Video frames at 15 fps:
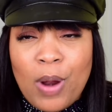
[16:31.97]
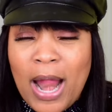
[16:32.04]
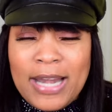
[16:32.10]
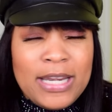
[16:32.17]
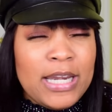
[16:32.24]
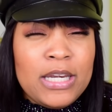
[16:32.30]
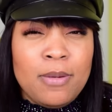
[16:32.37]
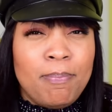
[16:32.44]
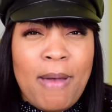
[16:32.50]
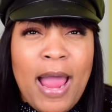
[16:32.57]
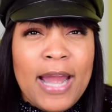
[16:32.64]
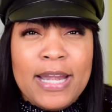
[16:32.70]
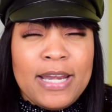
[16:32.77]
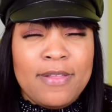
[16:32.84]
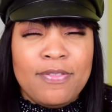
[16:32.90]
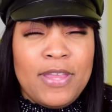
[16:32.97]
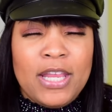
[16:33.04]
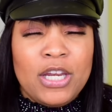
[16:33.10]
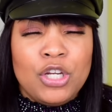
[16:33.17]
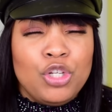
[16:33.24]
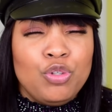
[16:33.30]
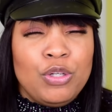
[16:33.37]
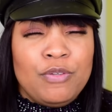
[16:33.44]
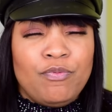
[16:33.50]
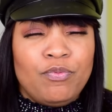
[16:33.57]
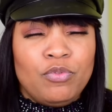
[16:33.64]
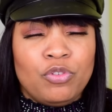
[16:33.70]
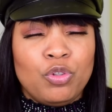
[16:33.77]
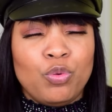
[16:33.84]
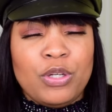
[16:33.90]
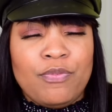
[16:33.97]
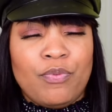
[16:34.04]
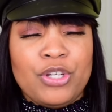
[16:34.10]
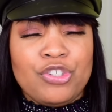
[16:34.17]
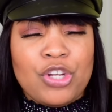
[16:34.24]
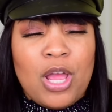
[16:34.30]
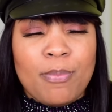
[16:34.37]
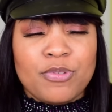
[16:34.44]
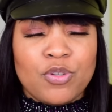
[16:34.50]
I didn't end up buying anything in the duty free shop.